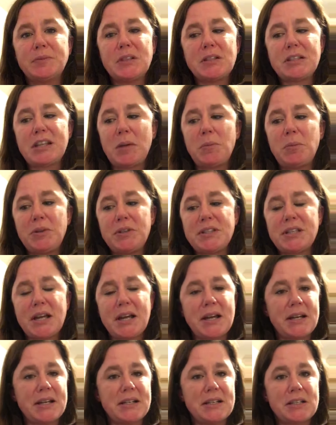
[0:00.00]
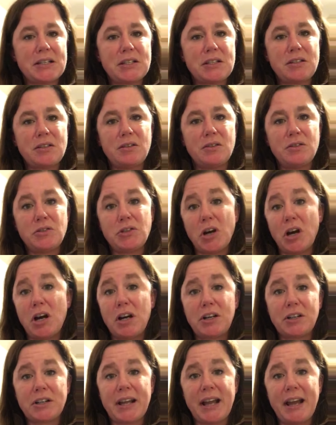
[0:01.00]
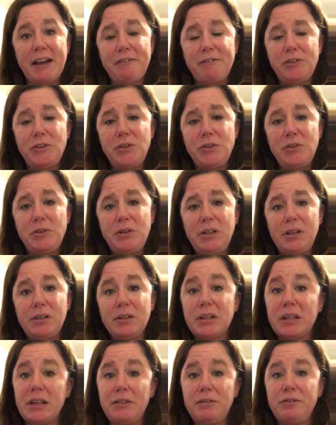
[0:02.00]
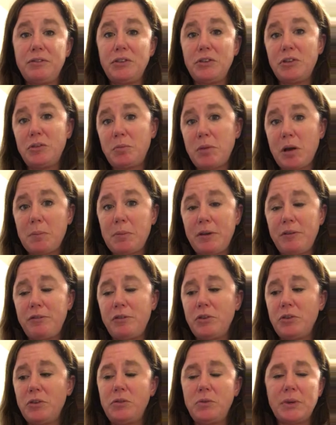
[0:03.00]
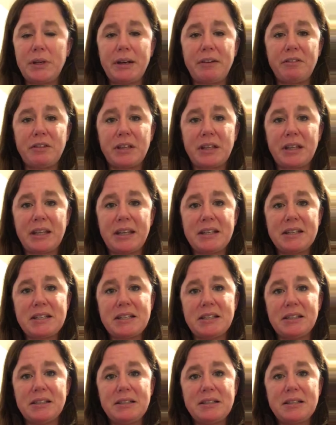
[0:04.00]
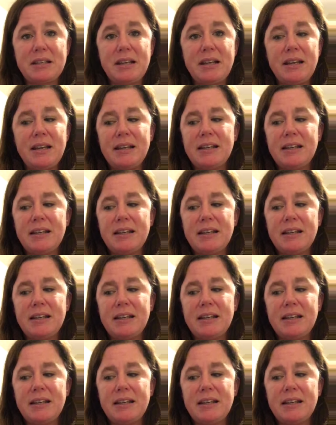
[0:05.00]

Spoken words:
sample size dog or cat food, kitten food, puppy food, whatever the case is.